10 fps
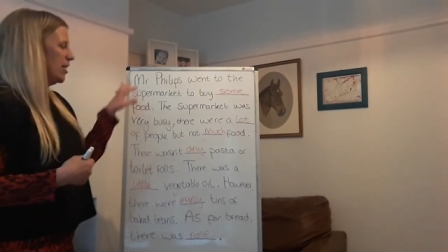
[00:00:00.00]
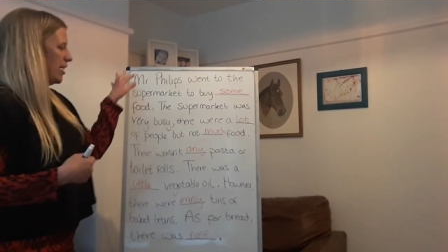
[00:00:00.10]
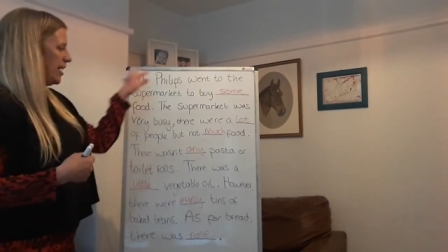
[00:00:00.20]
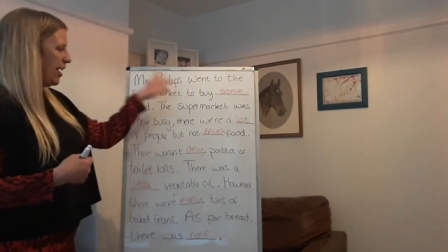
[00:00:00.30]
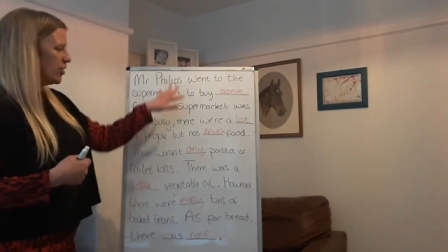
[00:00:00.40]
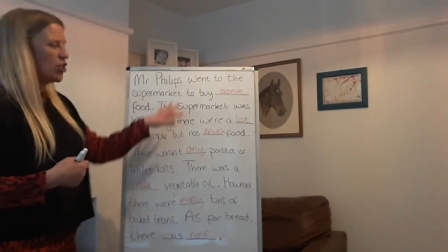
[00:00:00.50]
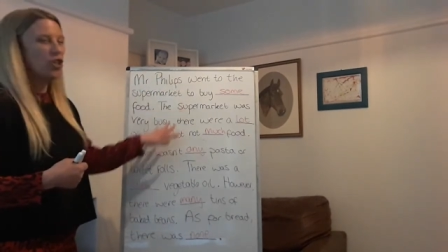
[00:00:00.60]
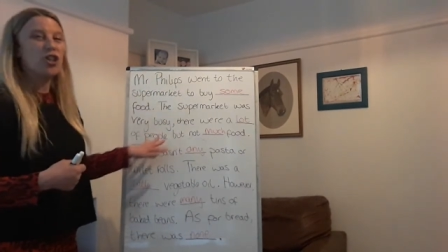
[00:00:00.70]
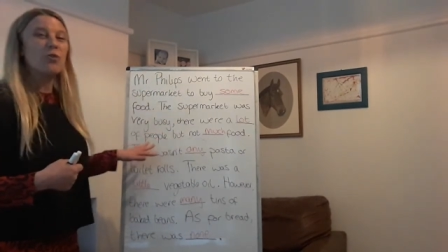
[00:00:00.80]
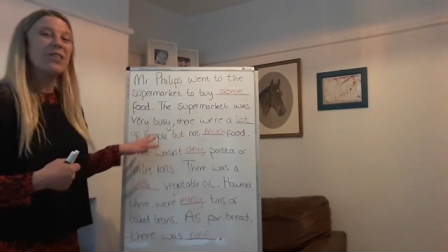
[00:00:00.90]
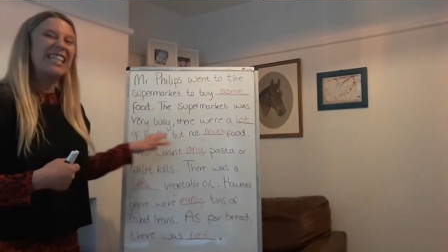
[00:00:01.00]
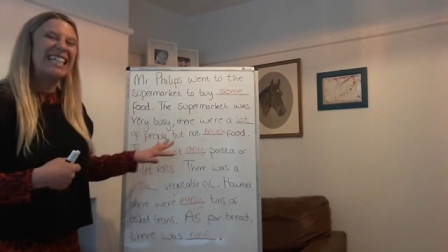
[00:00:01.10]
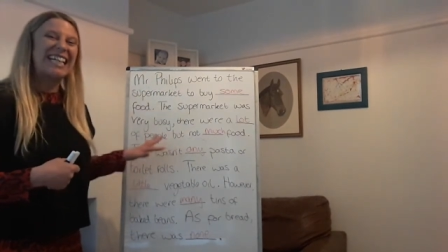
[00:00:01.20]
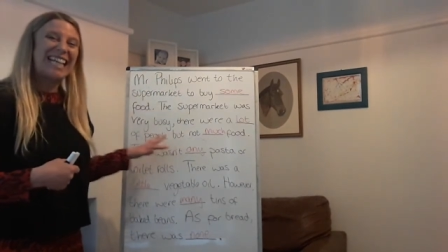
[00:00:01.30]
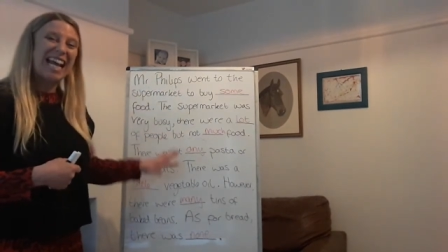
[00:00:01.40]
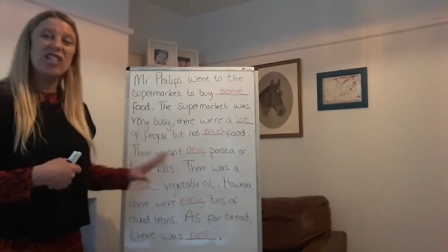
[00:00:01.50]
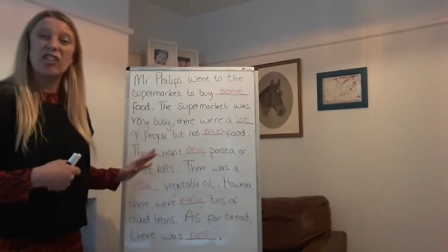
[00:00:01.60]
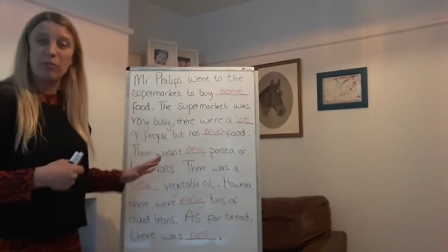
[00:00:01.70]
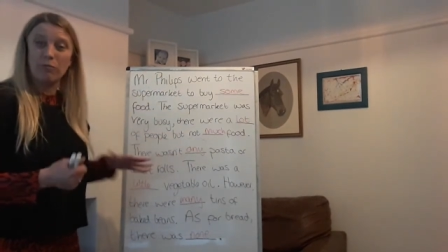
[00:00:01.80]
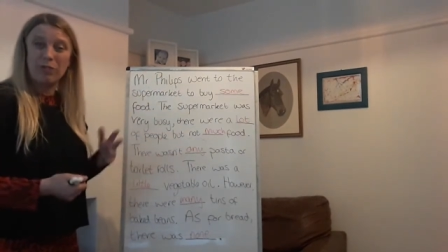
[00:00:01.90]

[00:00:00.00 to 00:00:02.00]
And how did you do with the dictation?